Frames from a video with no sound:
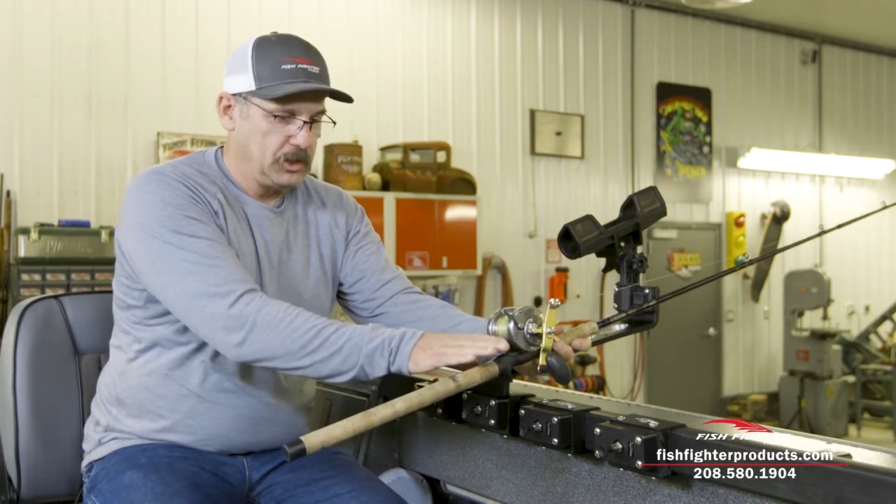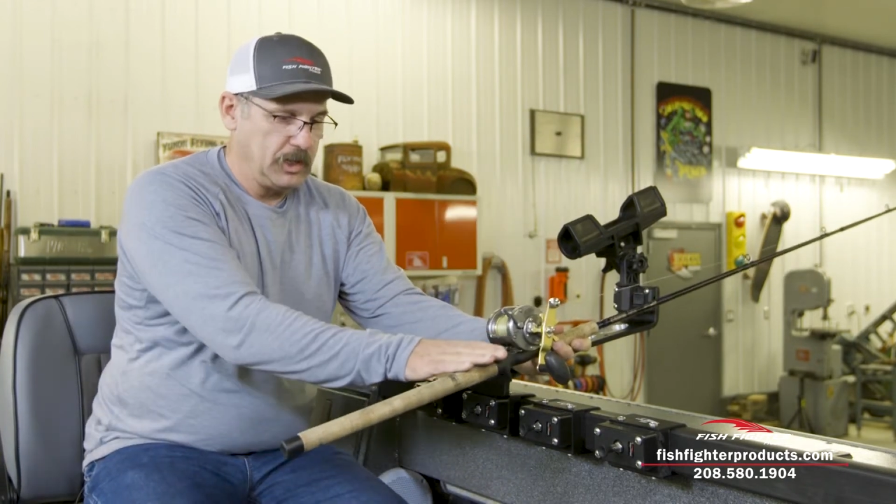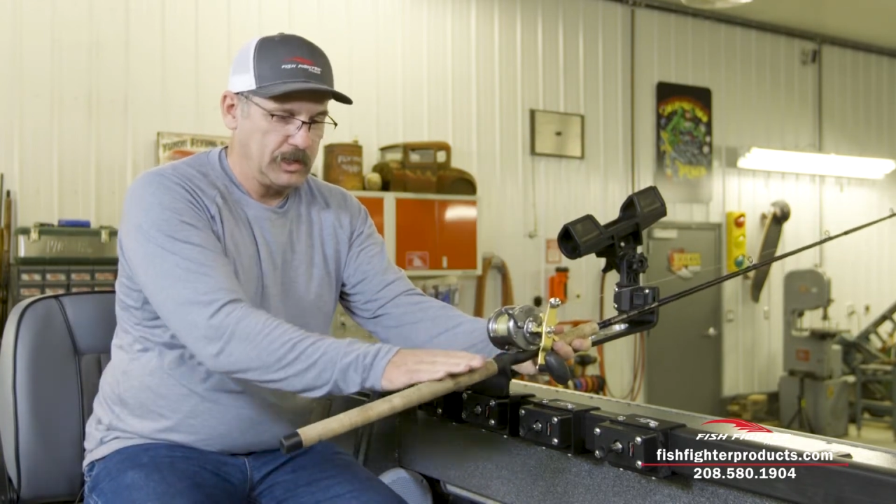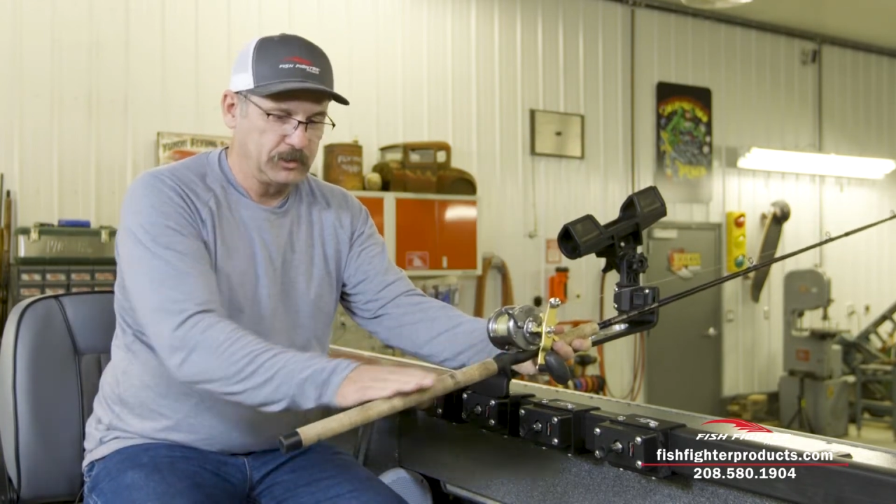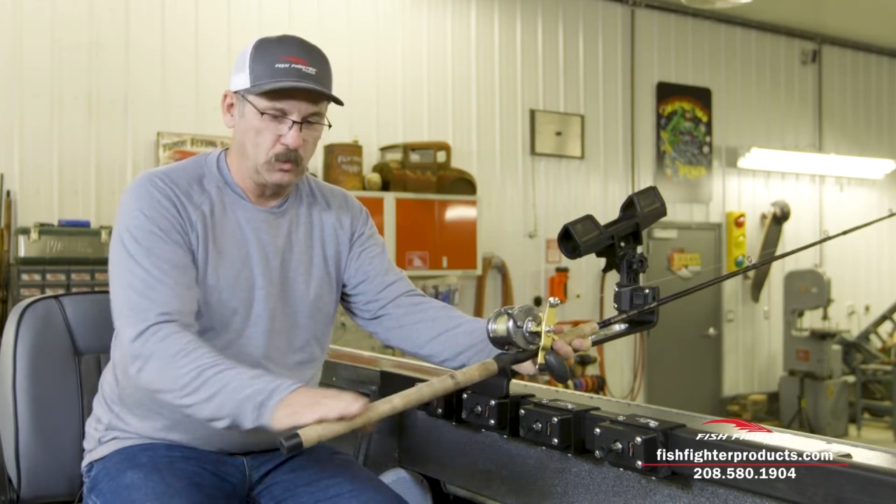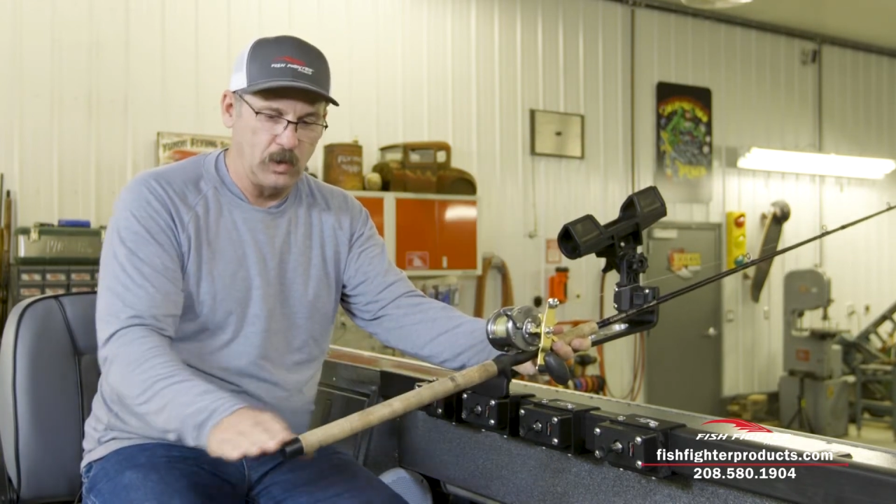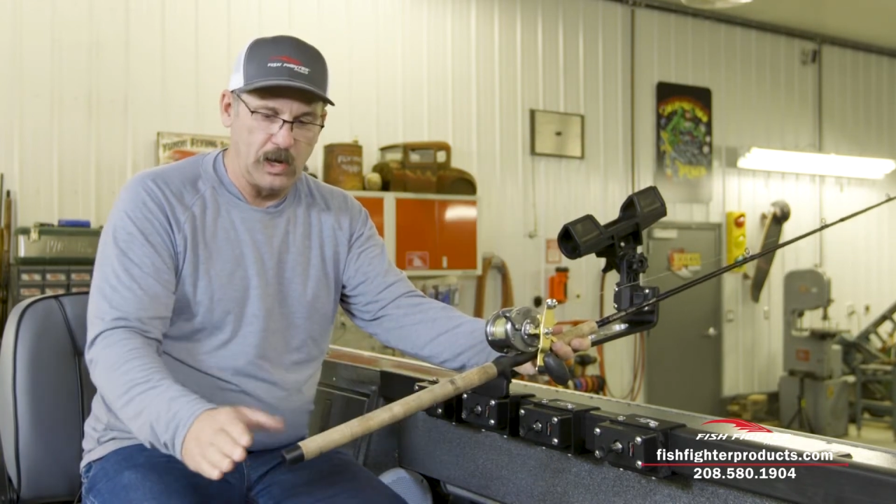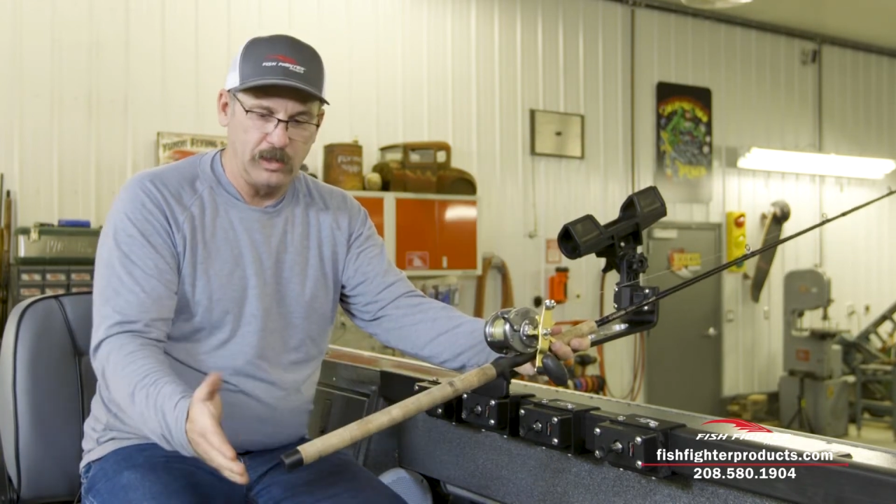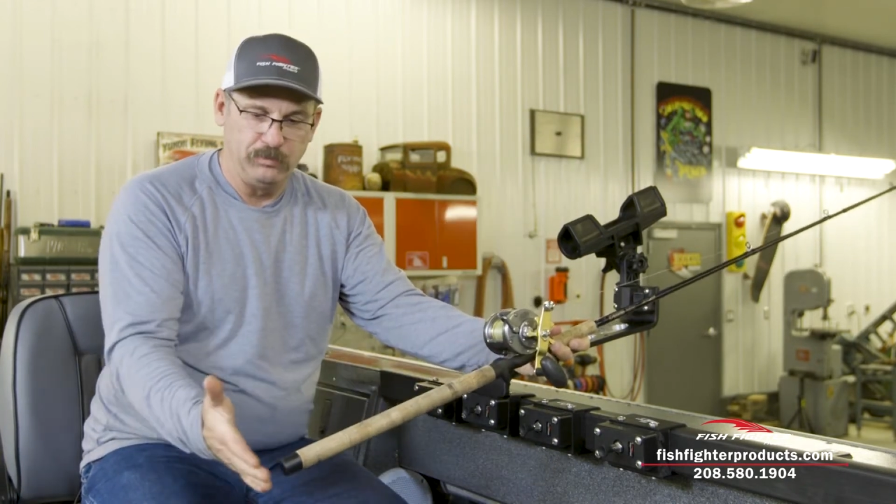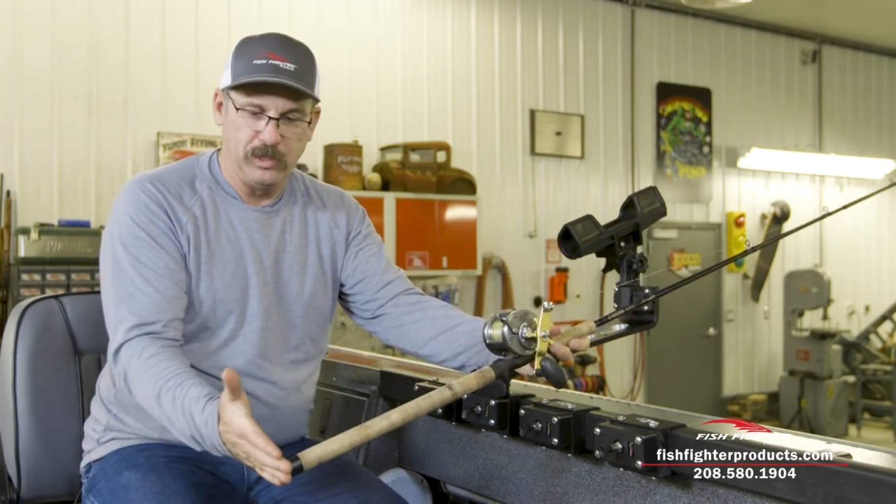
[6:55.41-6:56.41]
you got the
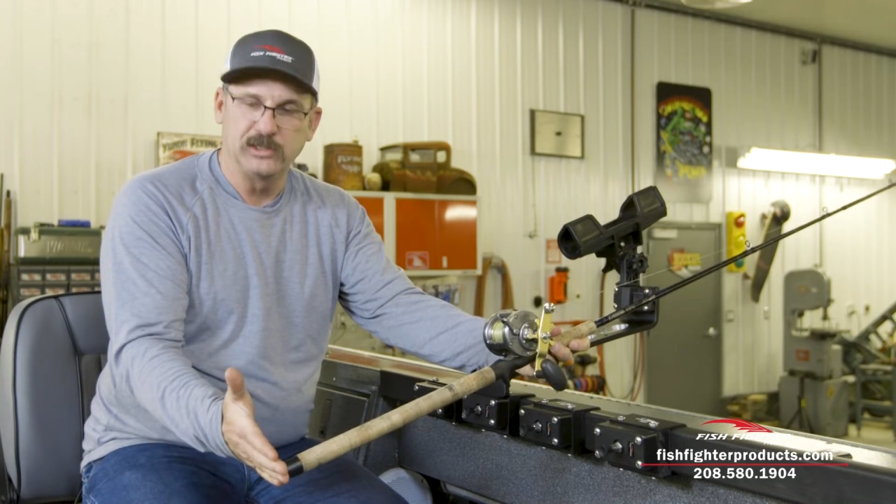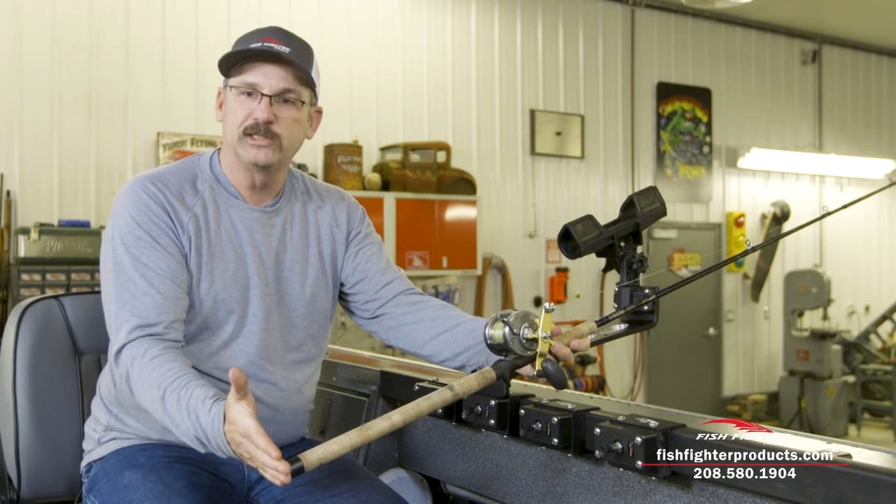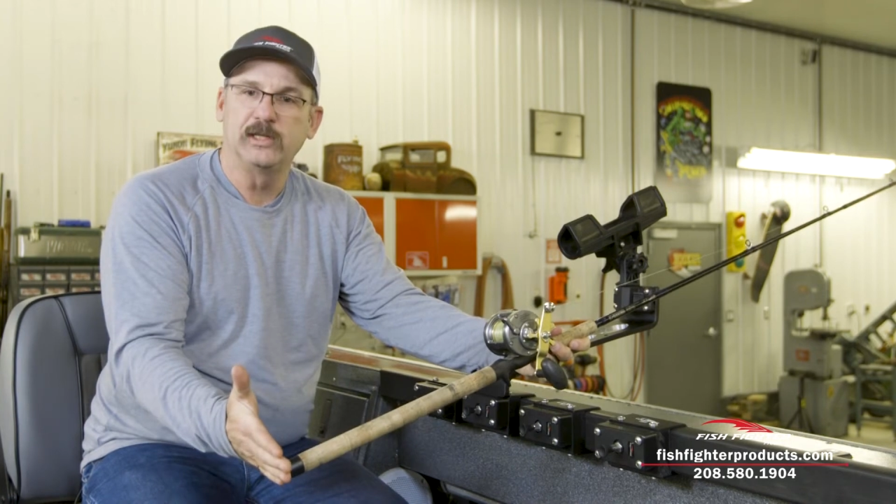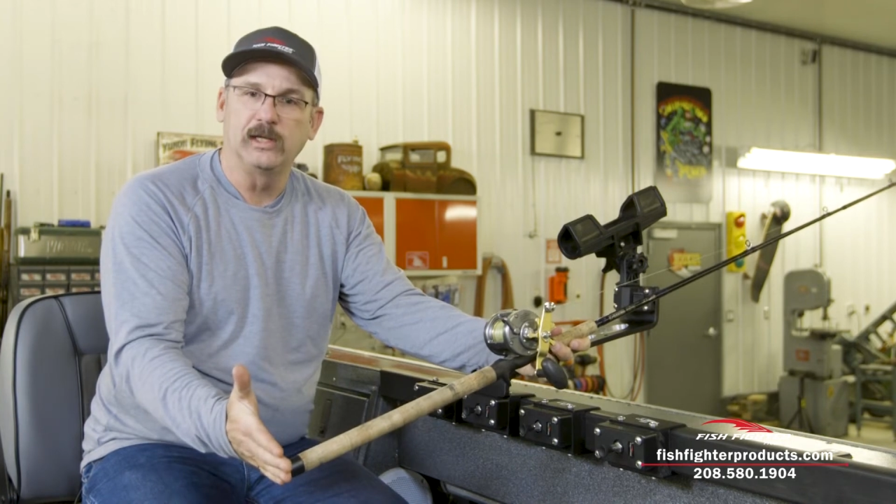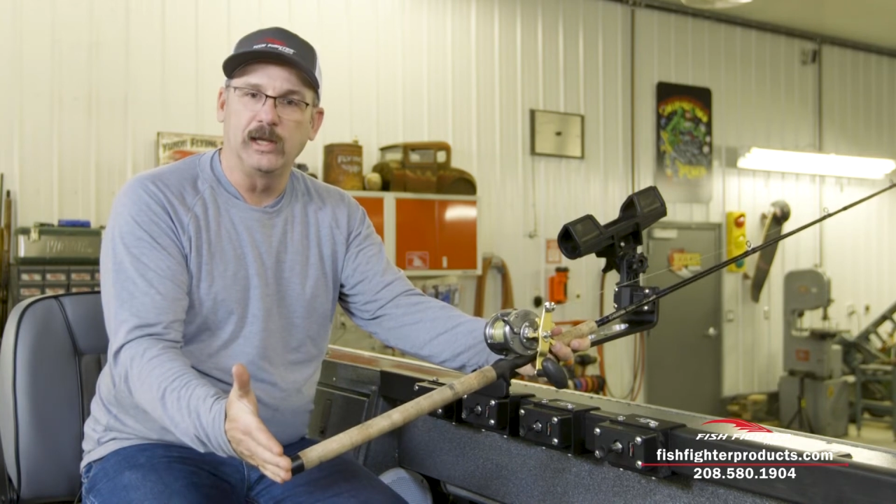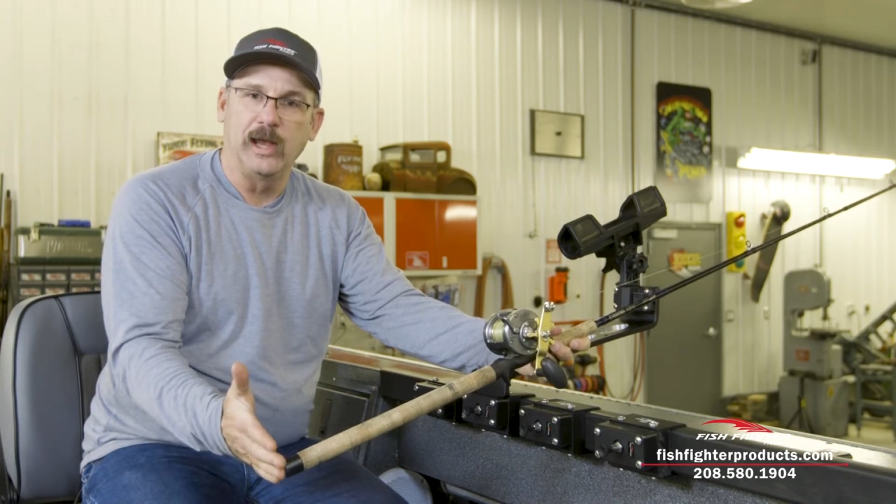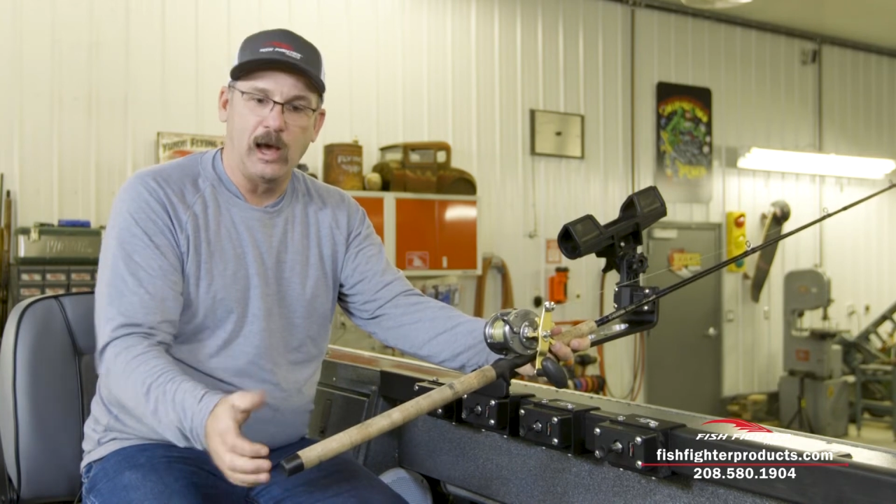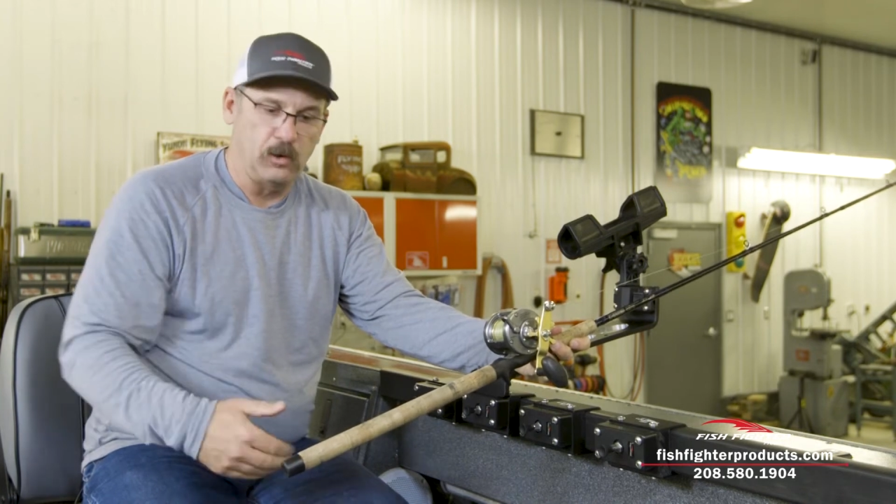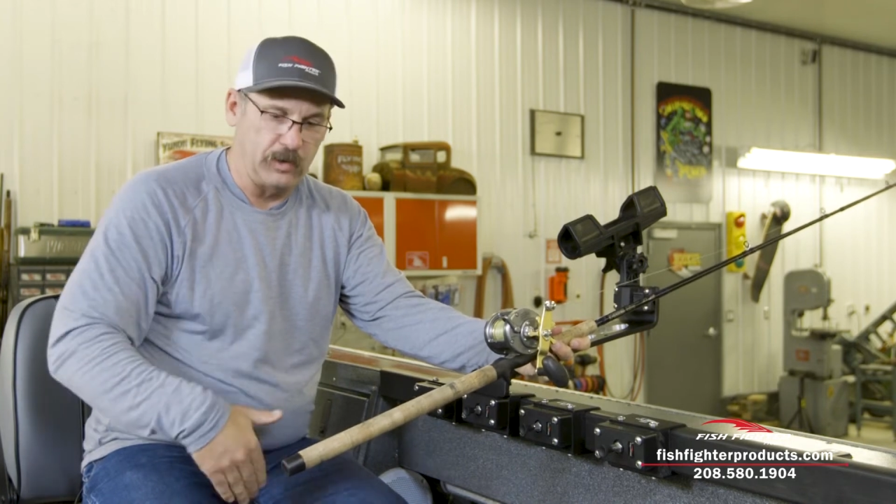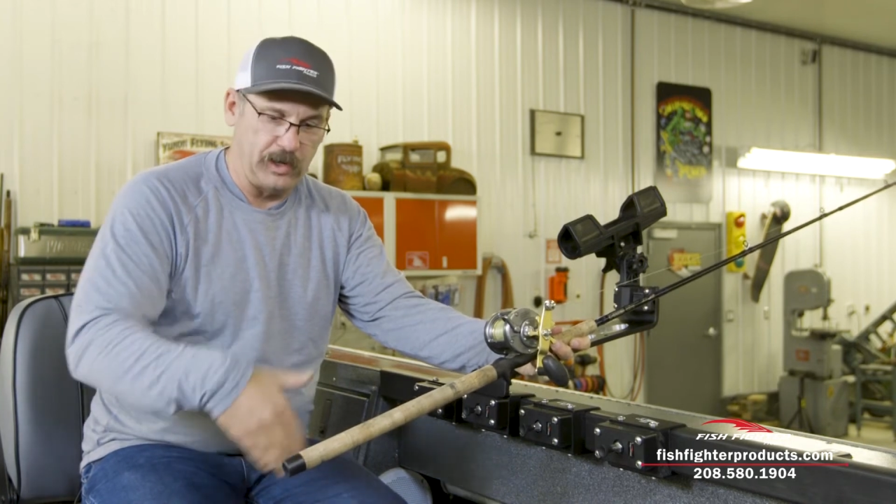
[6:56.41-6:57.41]
rod butt sticking
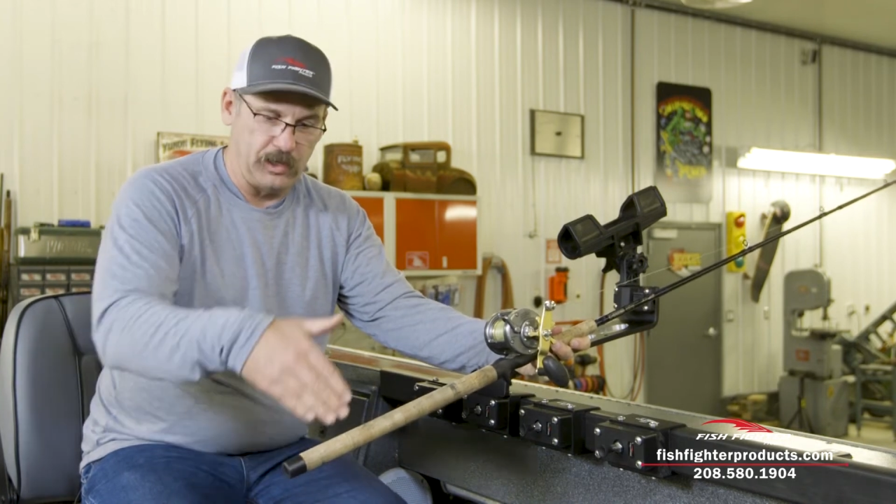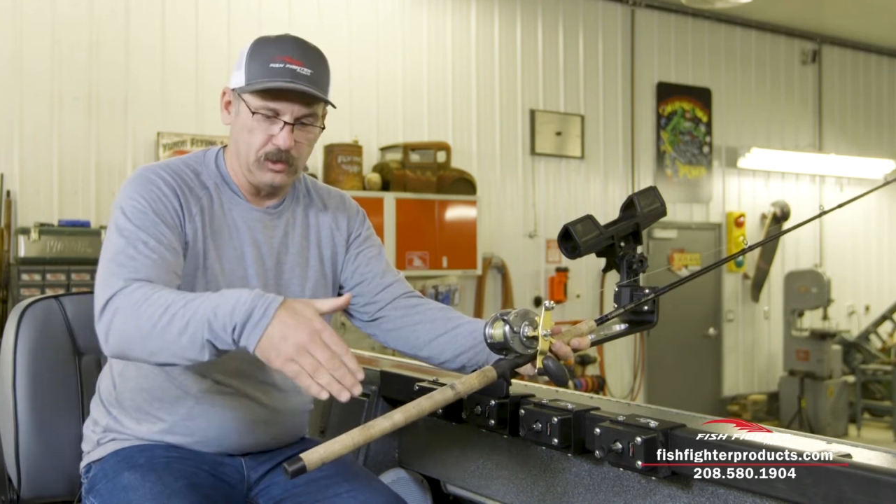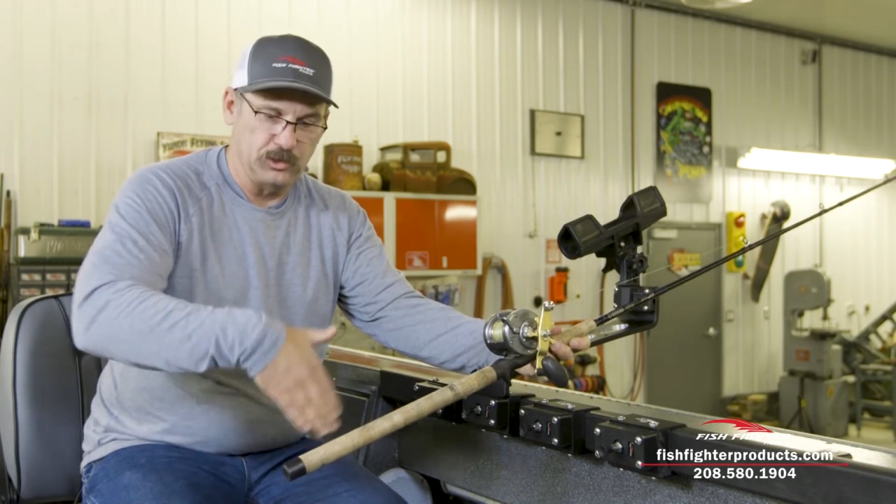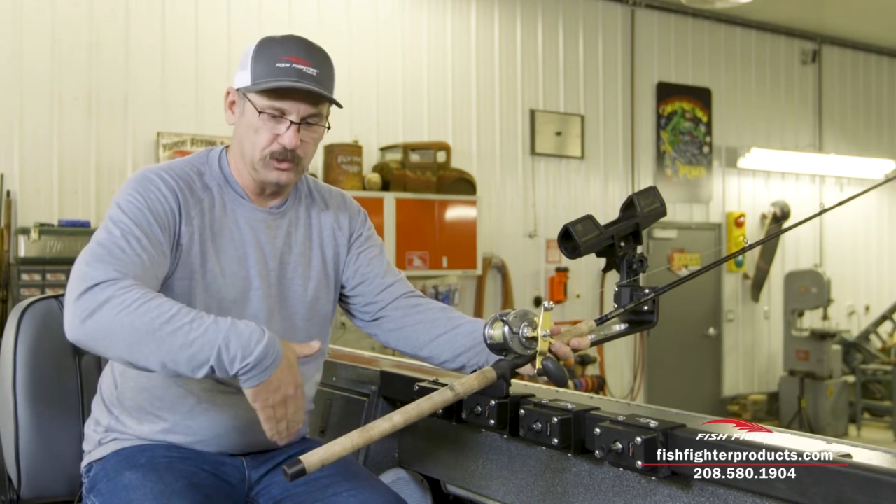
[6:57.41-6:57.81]
out right here,